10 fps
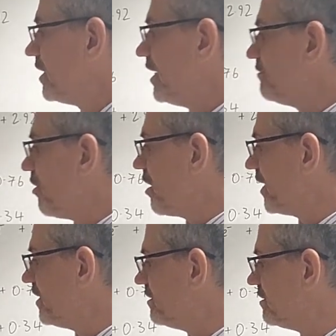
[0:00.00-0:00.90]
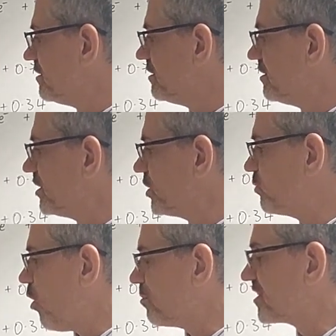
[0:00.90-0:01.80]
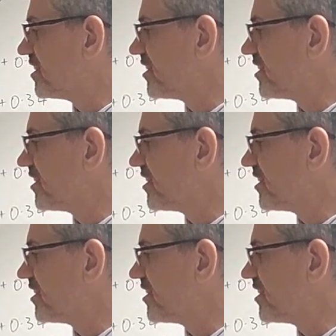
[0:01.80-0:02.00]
If I swapped the